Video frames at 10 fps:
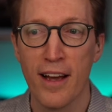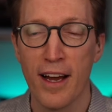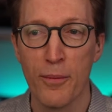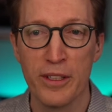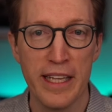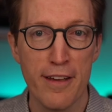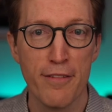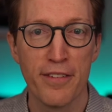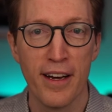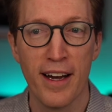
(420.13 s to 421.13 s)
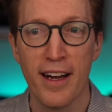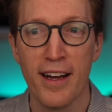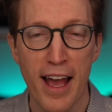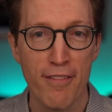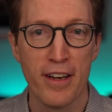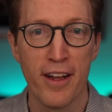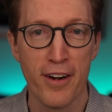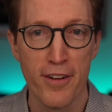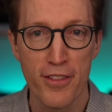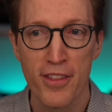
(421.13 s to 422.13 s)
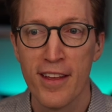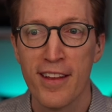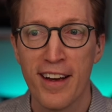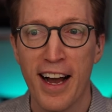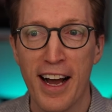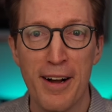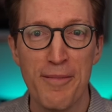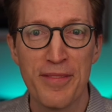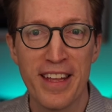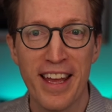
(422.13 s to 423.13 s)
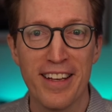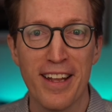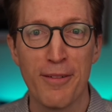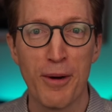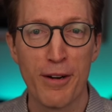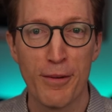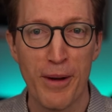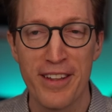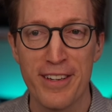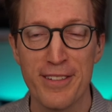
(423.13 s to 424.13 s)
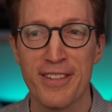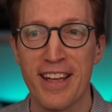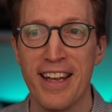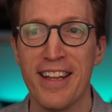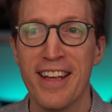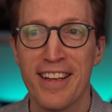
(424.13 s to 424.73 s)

would leave heaven on earth and wonderful weather, as you said,